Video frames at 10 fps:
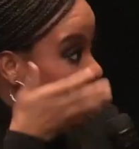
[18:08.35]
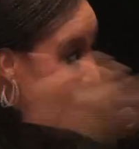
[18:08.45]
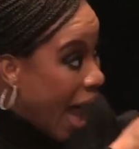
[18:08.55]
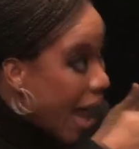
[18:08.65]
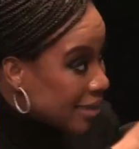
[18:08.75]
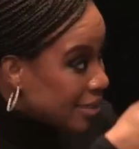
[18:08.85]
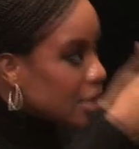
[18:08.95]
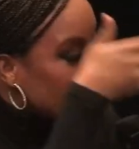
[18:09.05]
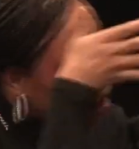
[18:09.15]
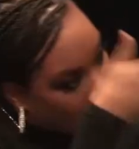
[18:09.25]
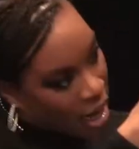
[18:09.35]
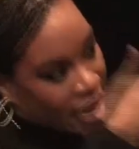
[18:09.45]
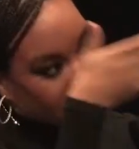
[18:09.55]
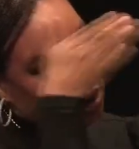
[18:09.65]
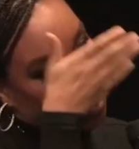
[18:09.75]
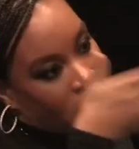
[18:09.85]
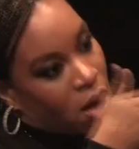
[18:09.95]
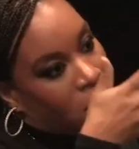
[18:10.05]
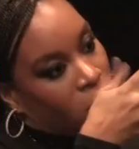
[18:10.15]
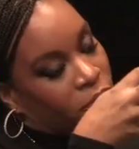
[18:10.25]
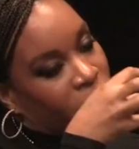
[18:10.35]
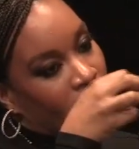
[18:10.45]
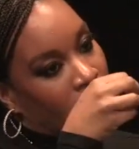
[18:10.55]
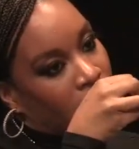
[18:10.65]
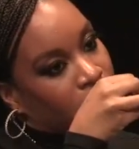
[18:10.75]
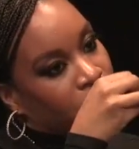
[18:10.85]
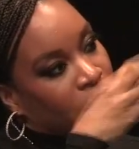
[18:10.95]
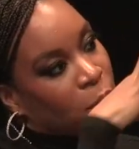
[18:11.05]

that kind of um,